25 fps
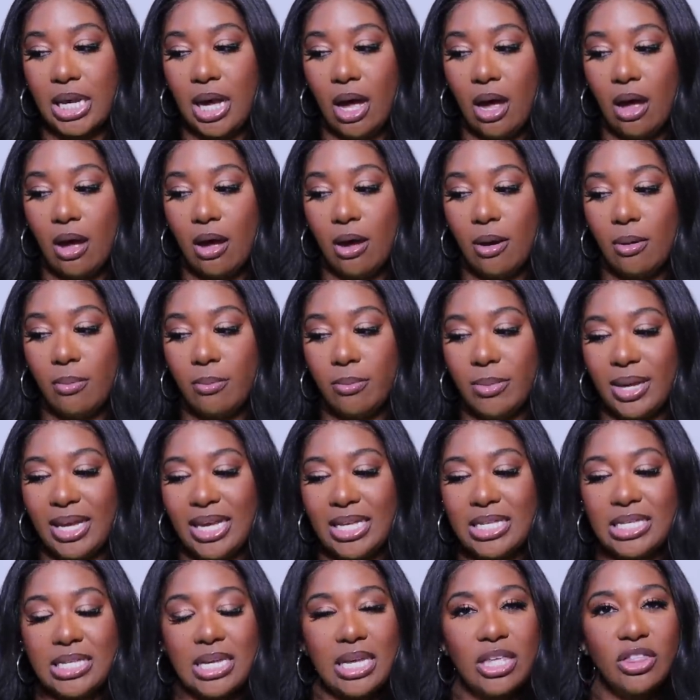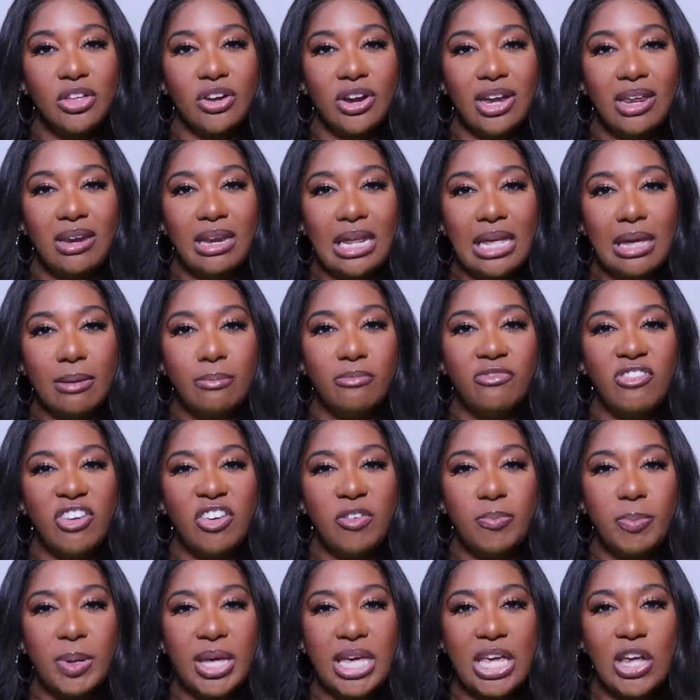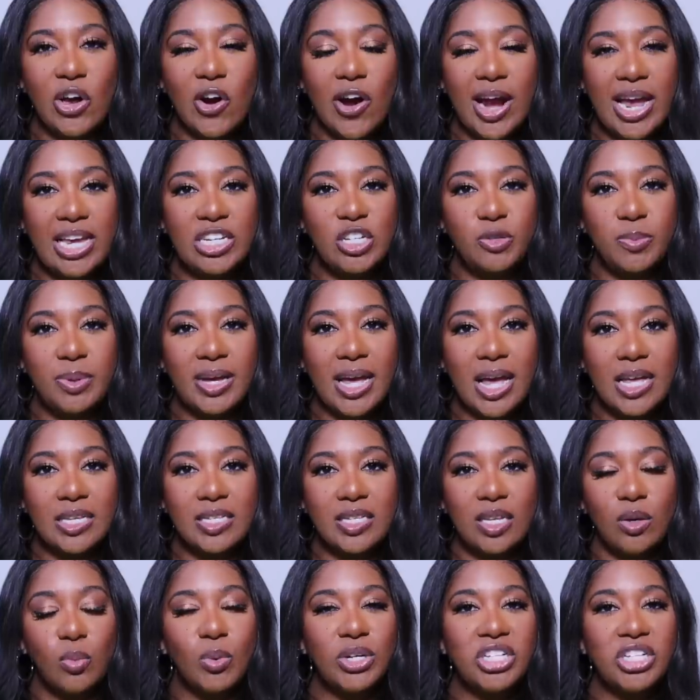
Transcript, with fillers: Um, it's either an MVP or HBIC,